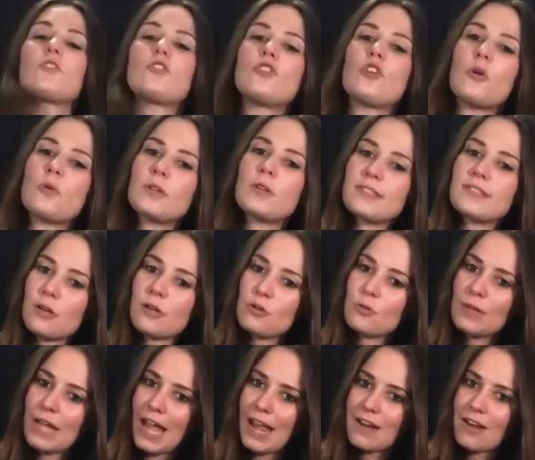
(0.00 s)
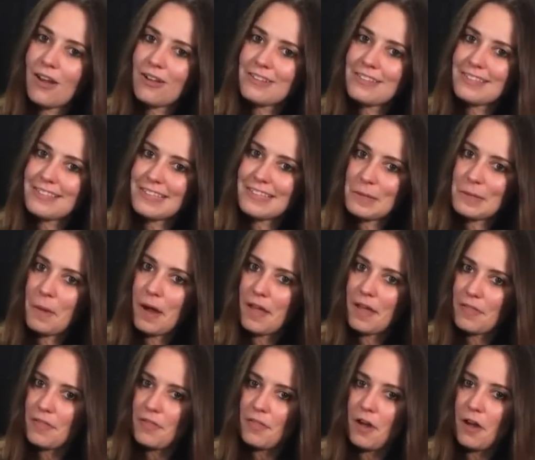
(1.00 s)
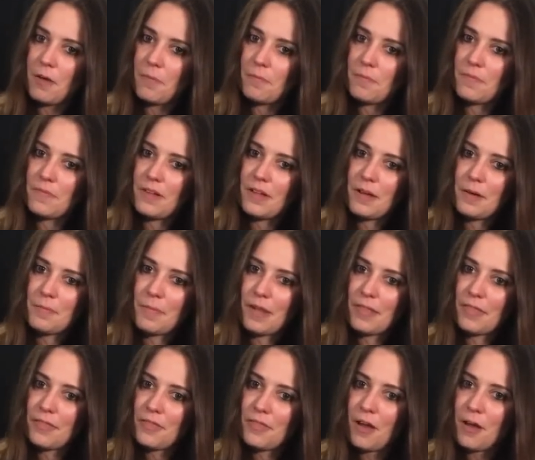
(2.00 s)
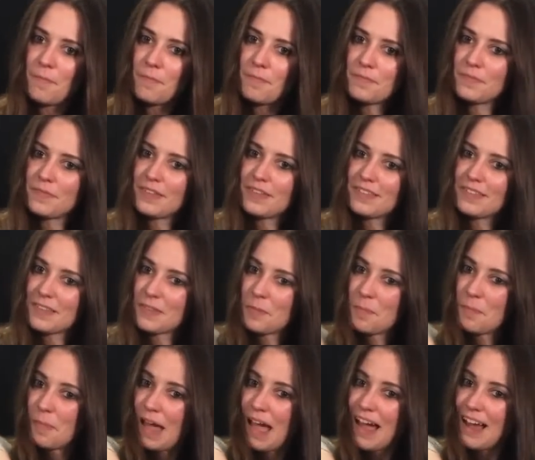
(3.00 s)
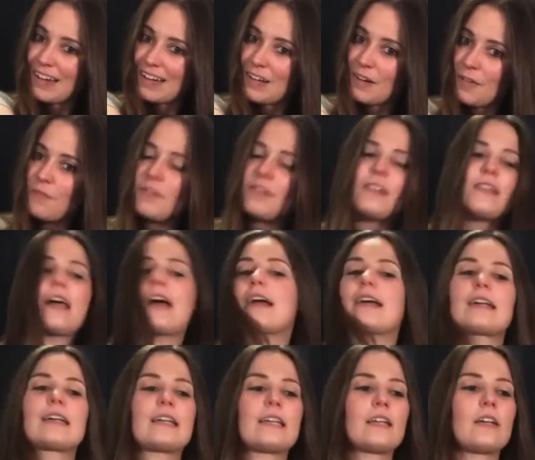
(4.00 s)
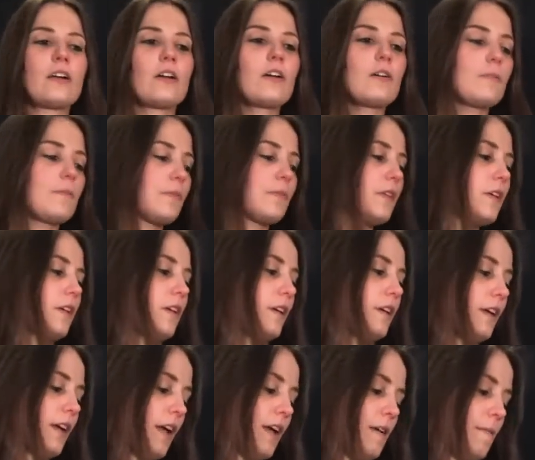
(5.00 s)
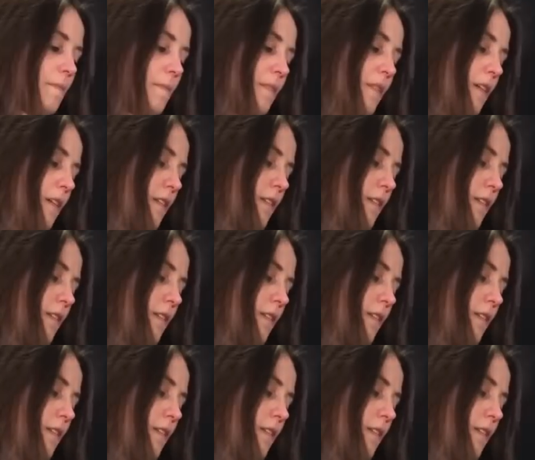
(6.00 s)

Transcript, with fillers: Notice how you cannot see my thumb. My thumb is at the back of the neck here, okay?